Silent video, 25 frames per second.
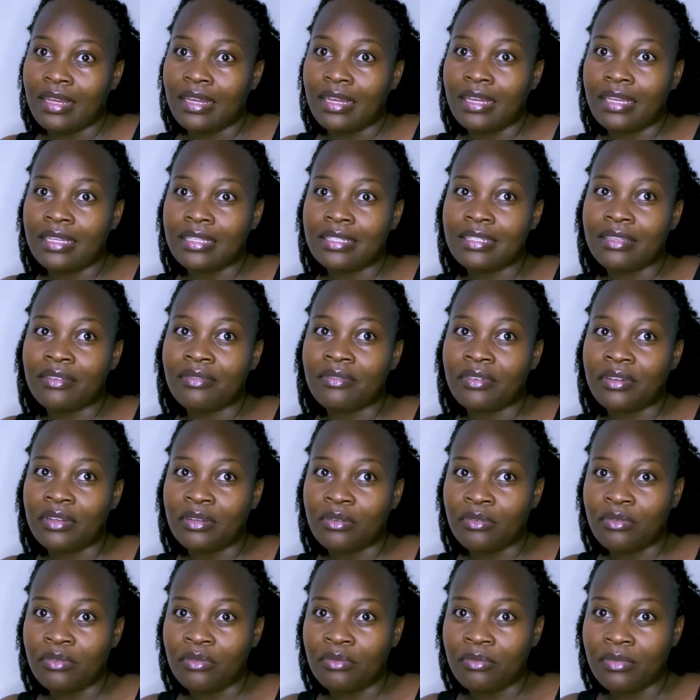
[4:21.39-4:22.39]
He's a
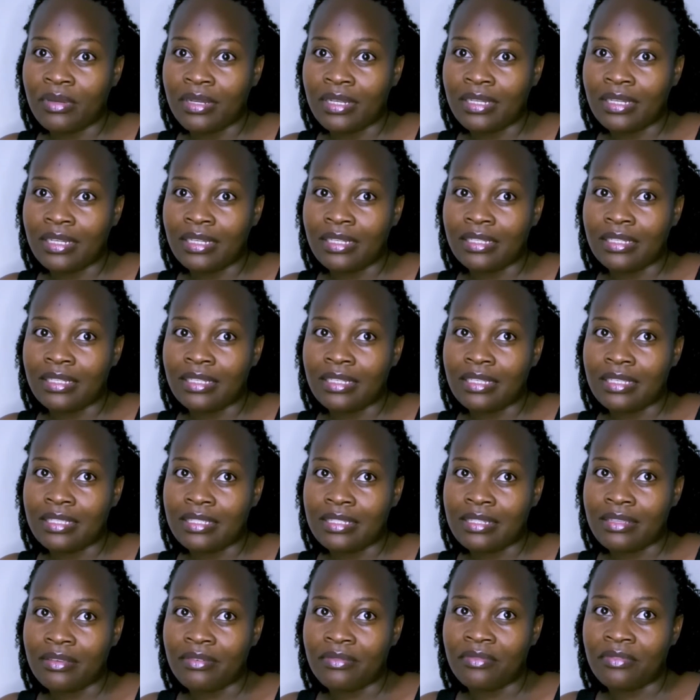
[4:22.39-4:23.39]
very good man, and
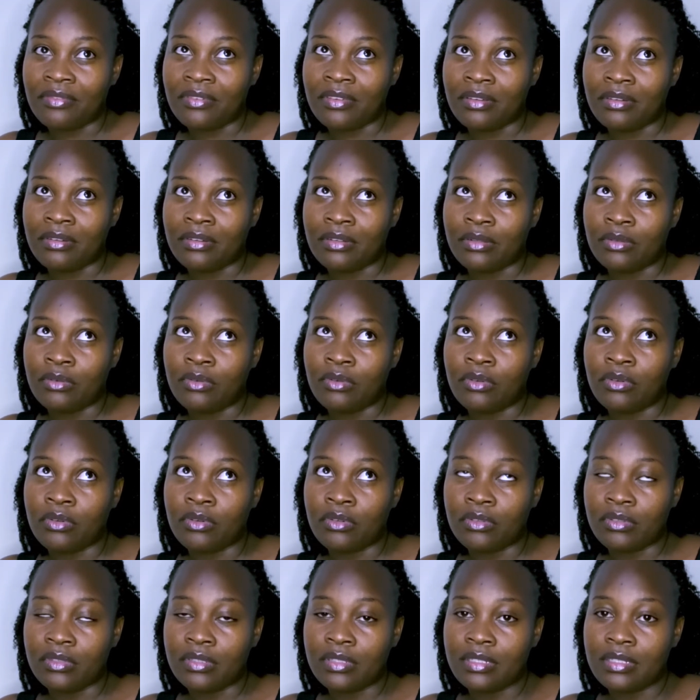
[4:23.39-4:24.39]
he's a very
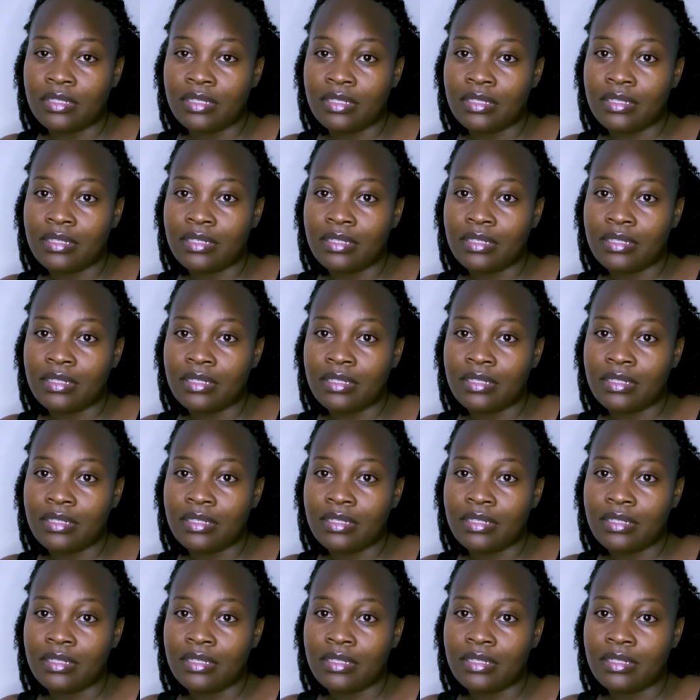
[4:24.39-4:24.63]
good